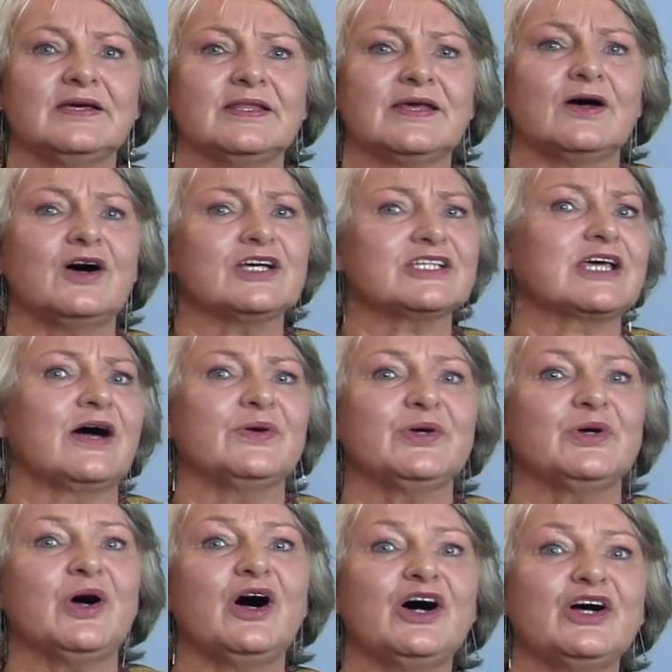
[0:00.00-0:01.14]
they ask how
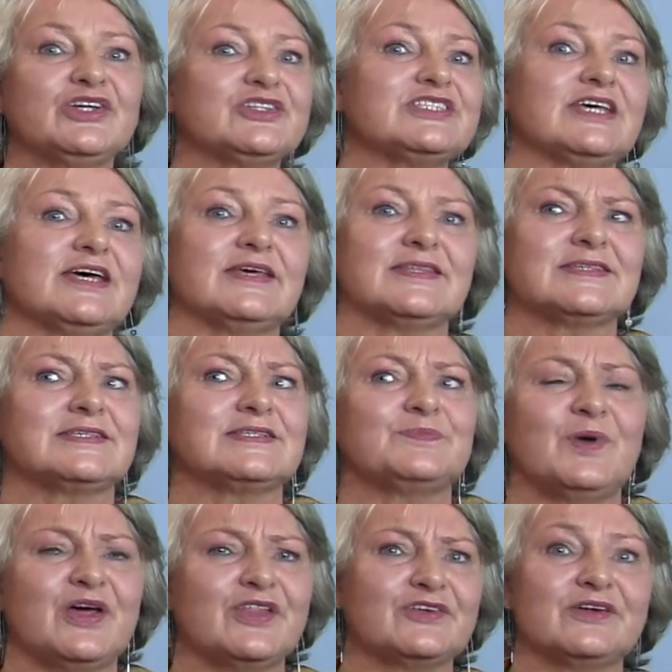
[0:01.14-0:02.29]
you are, you say, this is
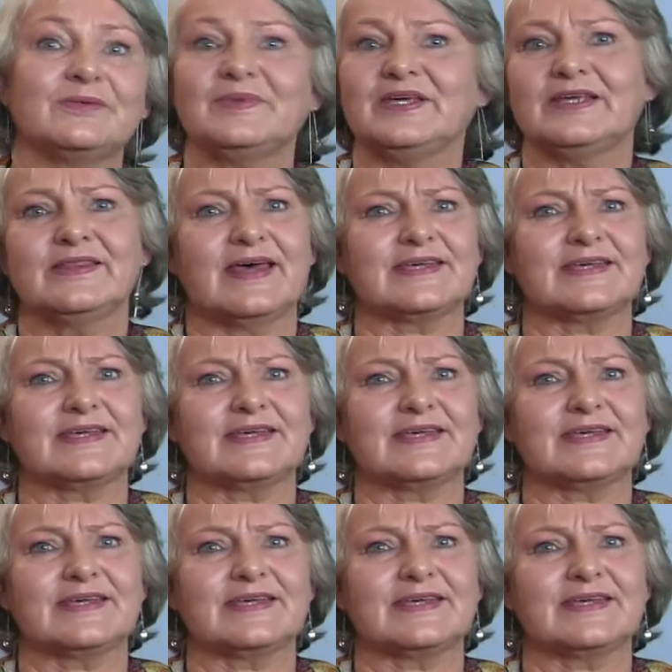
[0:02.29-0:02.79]
bothering me,